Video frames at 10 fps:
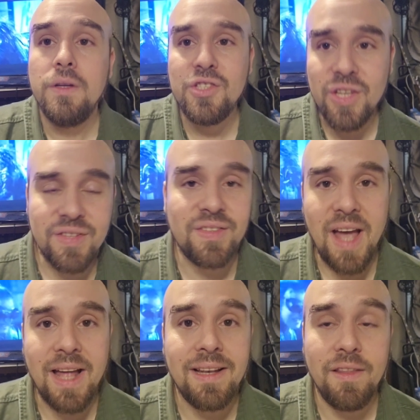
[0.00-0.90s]
Just
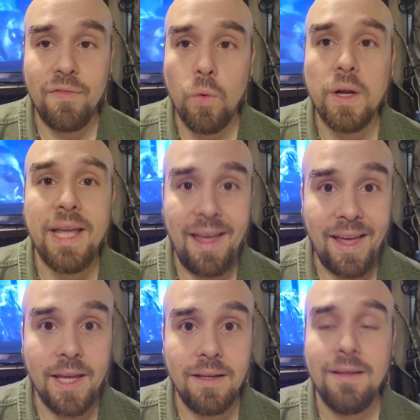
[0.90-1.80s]
got the
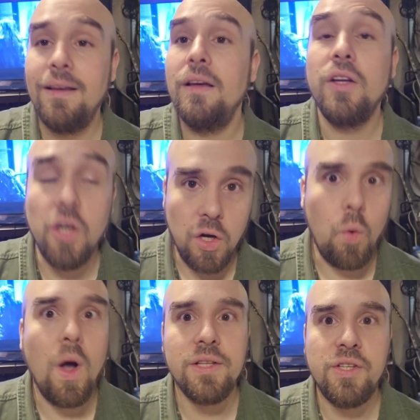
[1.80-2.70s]
4K.
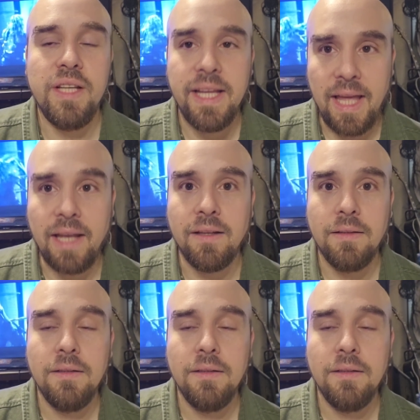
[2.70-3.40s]
Gonna watch it again.